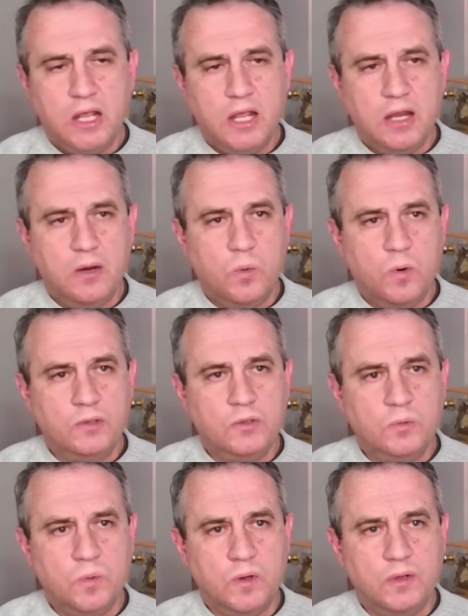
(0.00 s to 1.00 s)
and a
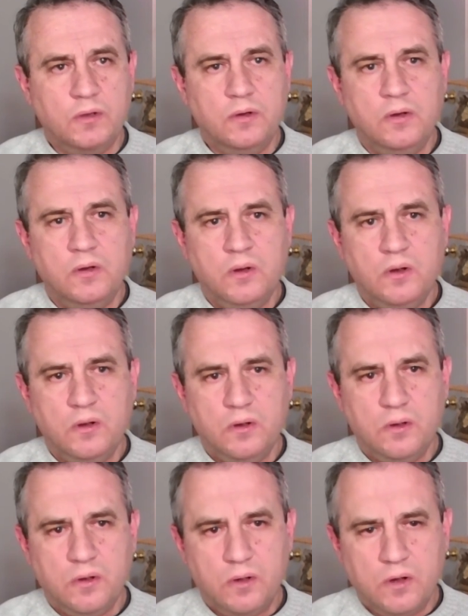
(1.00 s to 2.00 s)
one-to-one
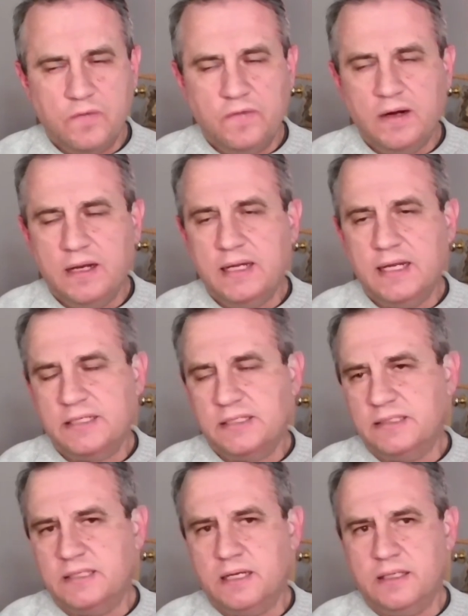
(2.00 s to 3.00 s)
overlay
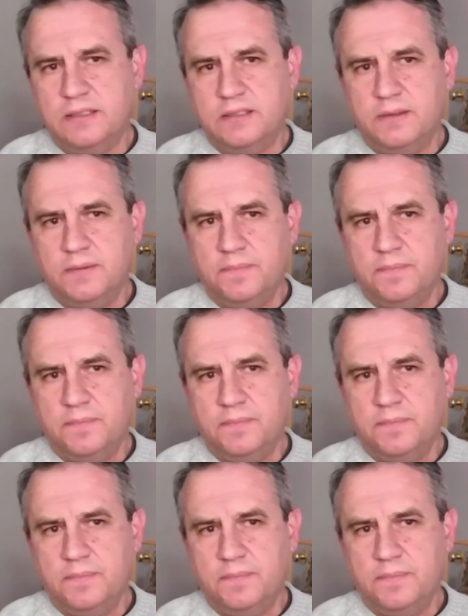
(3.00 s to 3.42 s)
exercise.